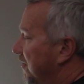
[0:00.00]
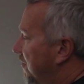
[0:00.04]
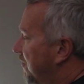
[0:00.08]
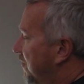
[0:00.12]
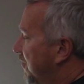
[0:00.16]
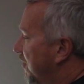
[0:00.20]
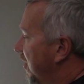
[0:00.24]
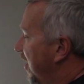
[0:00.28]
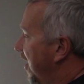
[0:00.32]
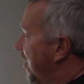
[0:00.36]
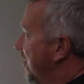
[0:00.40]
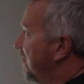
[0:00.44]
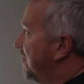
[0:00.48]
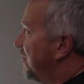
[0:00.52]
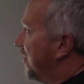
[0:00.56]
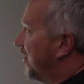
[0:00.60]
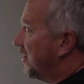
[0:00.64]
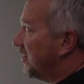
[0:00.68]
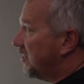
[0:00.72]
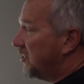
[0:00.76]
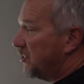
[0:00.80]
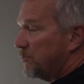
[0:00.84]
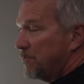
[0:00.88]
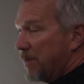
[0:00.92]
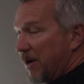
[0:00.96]
for a
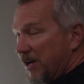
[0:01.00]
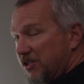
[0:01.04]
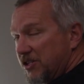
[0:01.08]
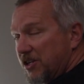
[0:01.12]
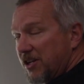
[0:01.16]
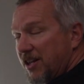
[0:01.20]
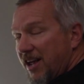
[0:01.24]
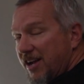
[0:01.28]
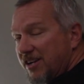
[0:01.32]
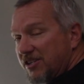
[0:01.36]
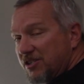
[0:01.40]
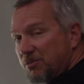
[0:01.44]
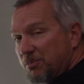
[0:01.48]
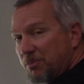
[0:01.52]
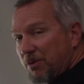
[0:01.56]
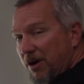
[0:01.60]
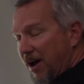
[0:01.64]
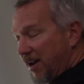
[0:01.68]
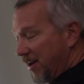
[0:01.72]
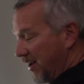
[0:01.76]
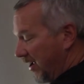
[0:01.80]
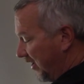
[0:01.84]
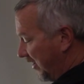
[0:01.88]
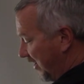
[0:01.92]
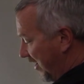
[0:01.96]
very specialized
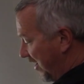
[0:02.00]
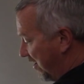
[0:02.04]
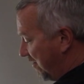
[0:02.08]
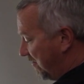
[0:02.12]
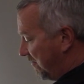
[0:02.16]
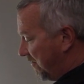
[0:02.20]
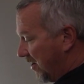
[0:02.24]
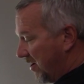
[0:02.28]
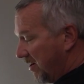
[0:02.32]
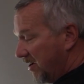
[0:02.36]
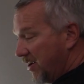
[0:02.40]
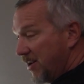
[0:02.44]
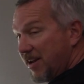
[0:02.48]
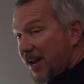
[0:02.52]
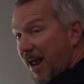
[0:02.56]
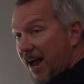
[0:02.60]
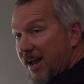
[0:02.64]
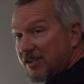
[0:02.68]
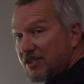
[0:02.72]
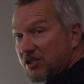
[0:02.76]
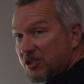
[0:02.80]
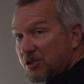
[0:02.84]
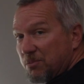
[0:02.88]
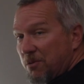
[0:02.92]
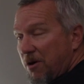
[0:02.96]
product and a very
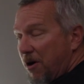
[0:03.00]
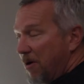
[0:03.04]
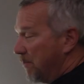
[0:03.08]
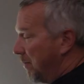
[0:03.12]
nice small